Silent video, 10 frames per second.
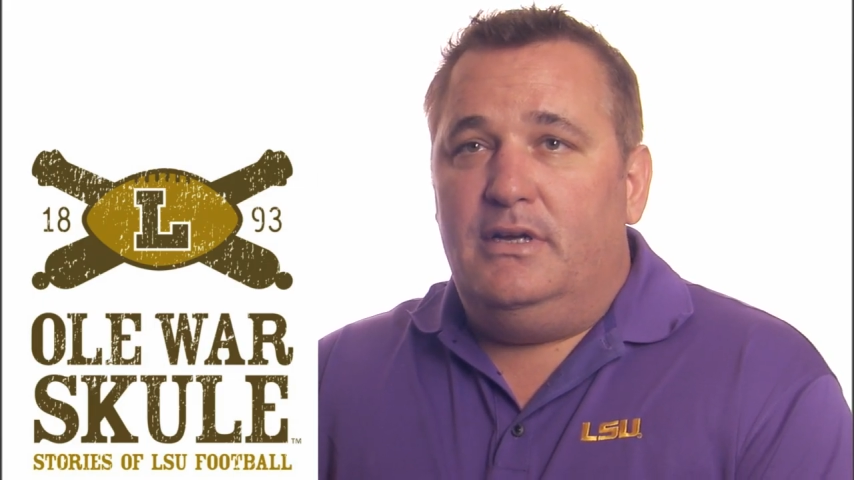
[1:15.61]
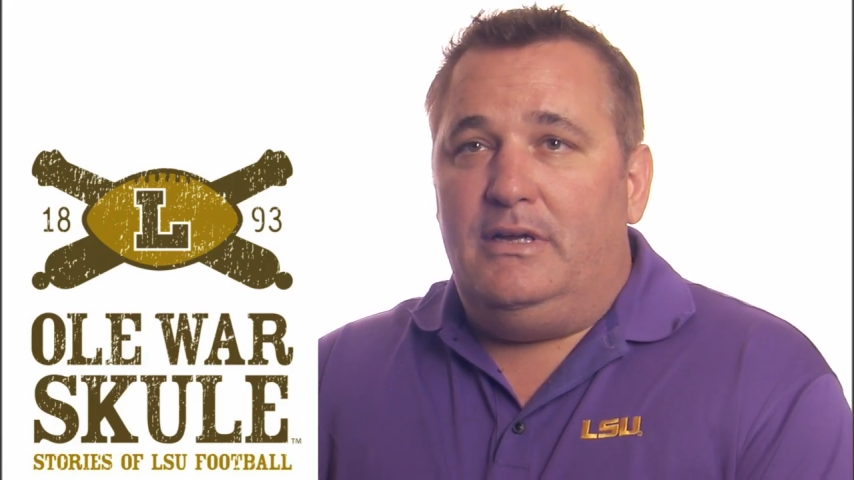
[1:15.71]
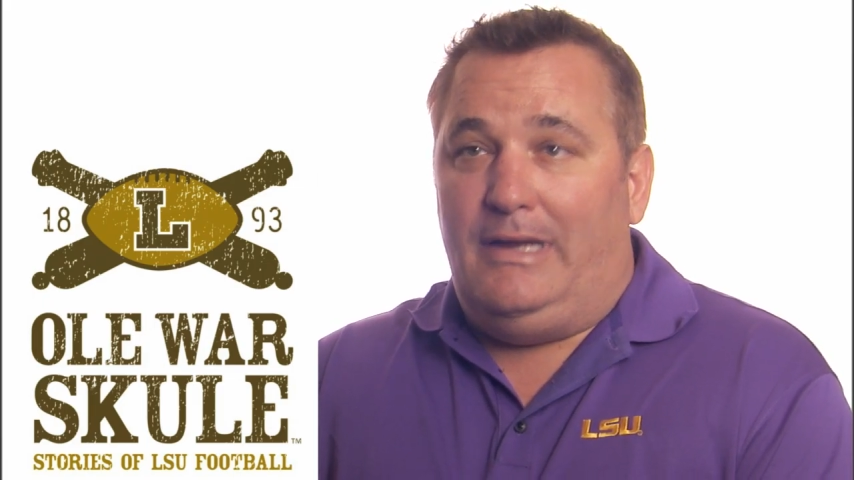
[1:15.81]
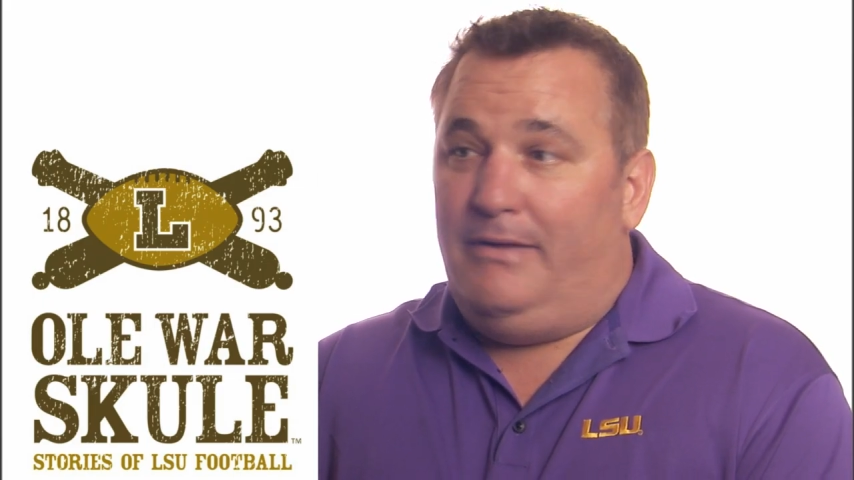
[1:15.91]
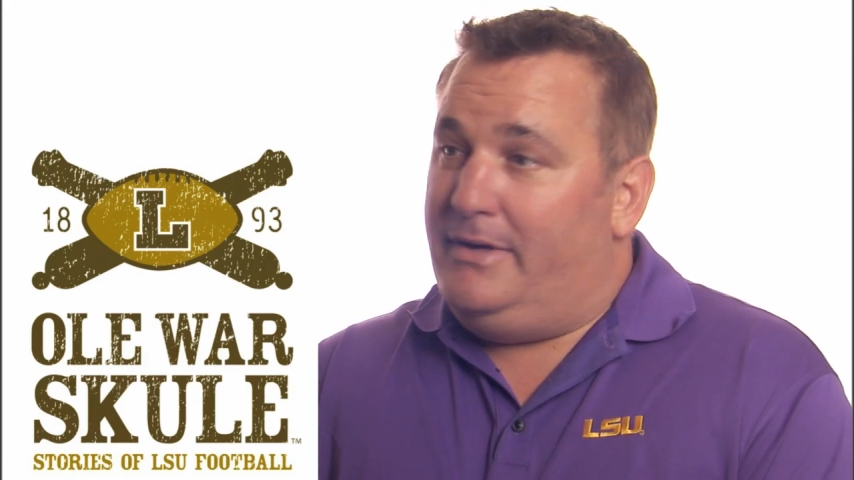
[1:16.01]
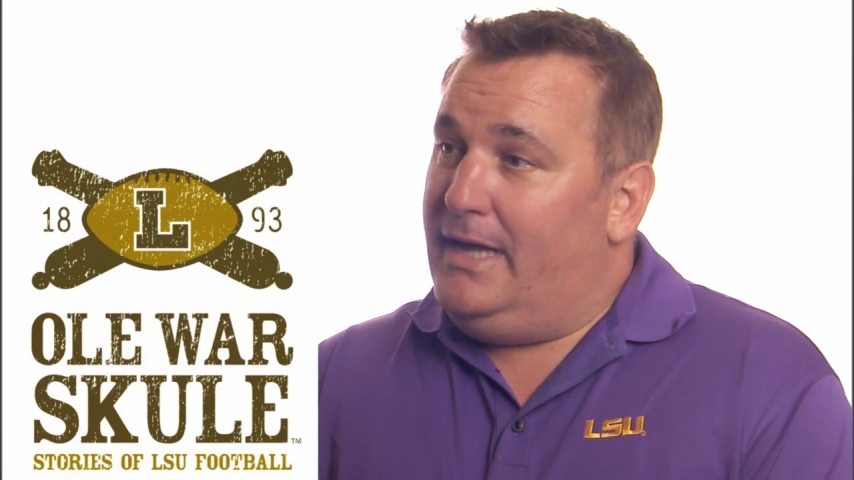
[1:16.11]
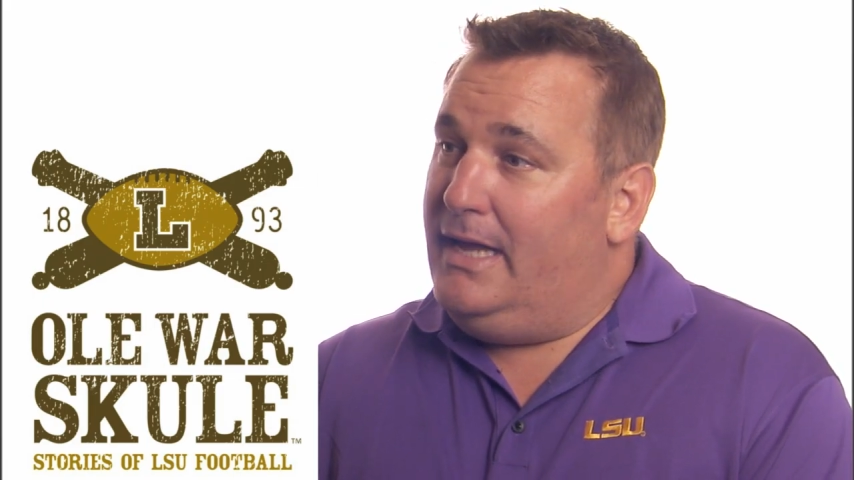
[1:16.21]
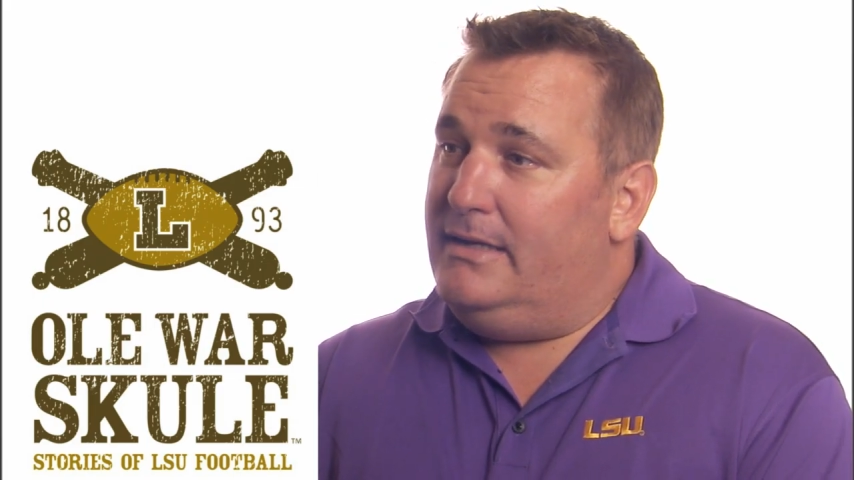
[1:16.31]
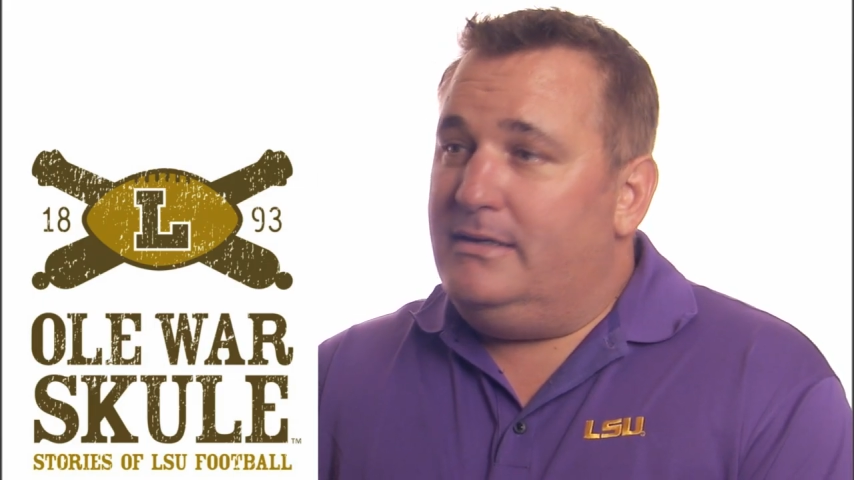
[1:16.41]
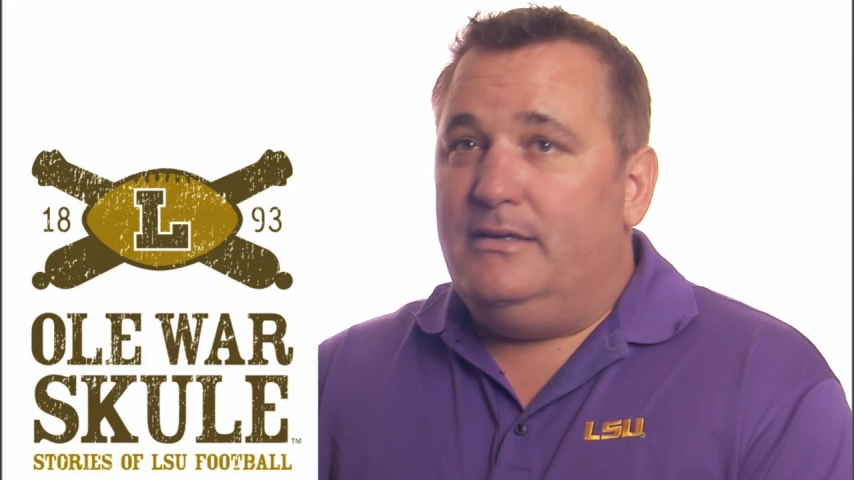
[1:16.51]
Now, if you're
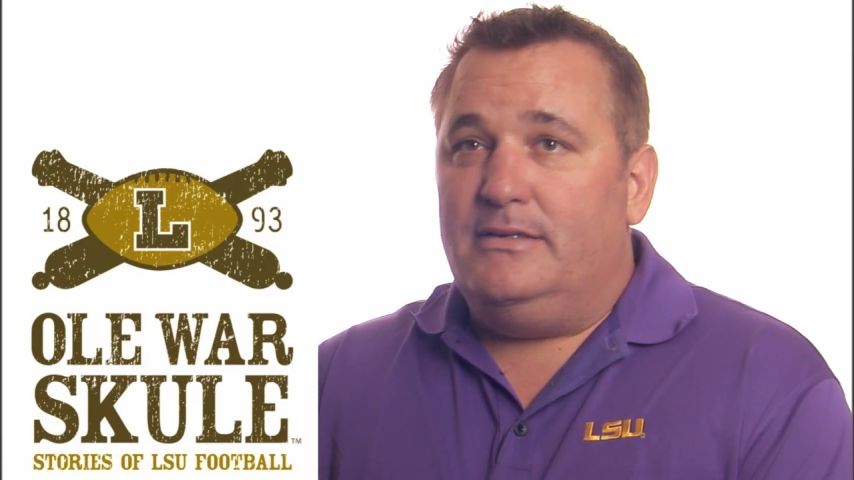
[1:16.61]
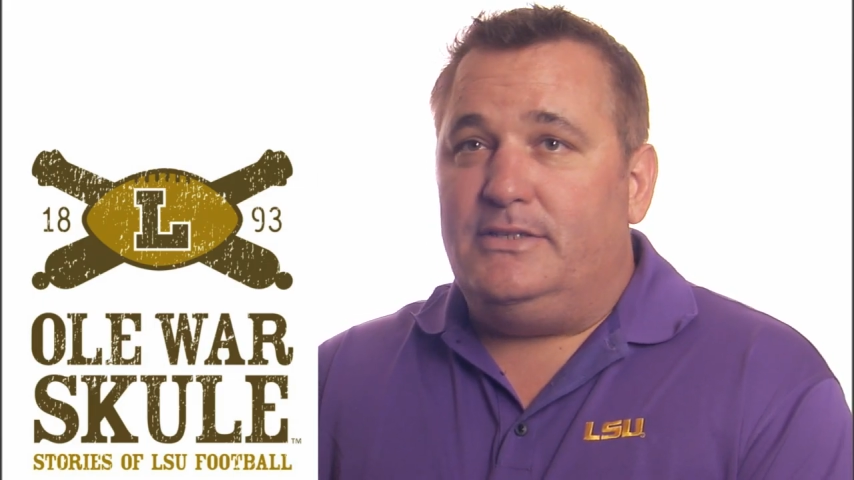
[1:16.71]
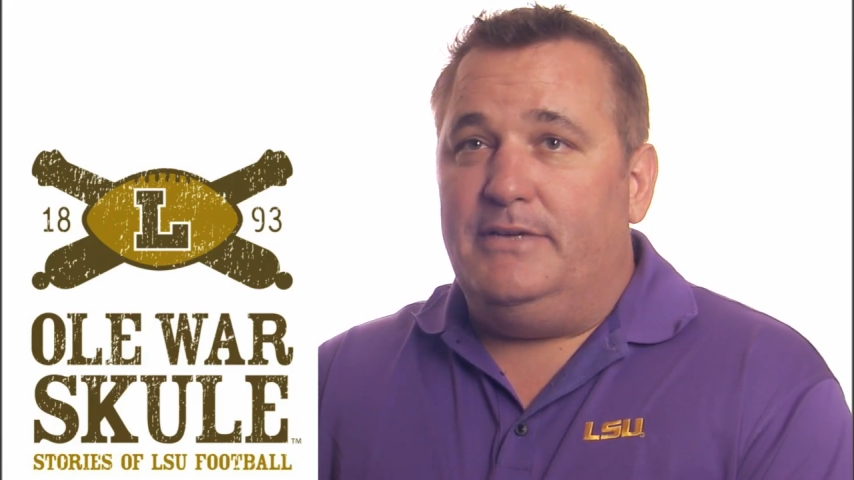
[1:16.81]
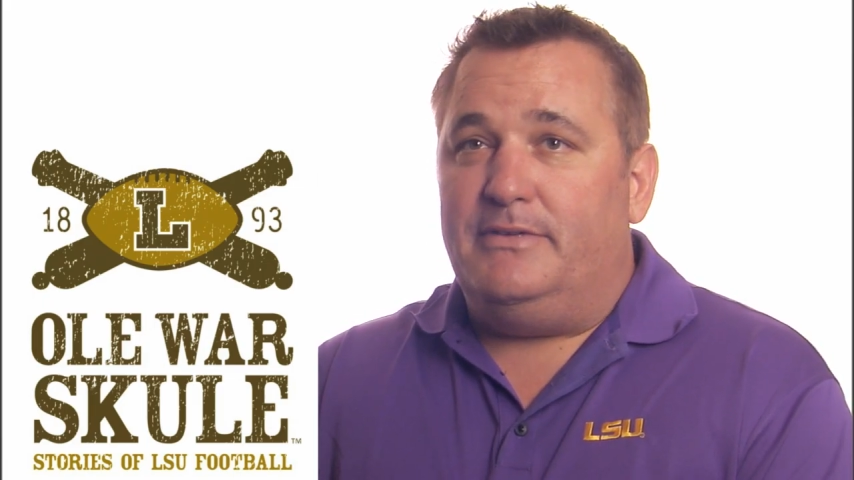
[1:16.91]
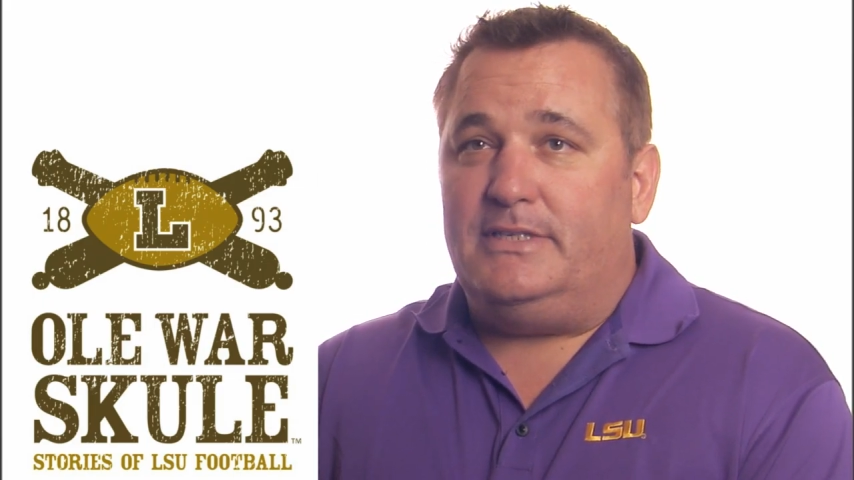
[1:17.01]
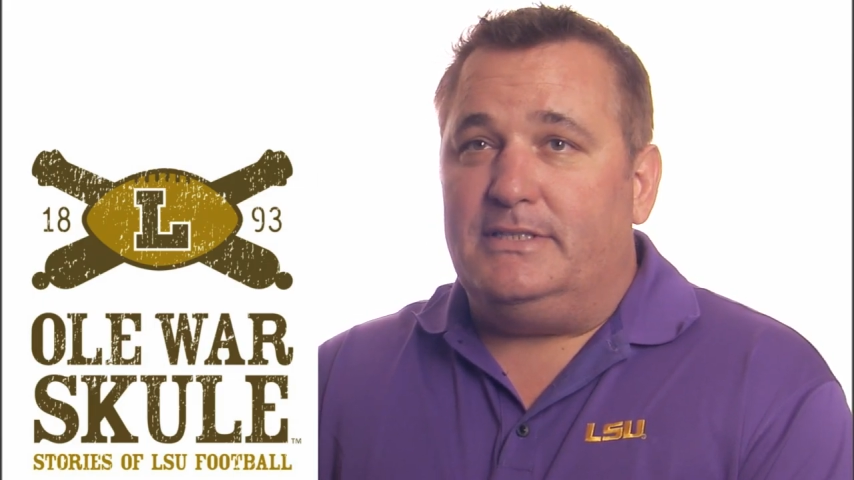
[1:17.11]
not achieving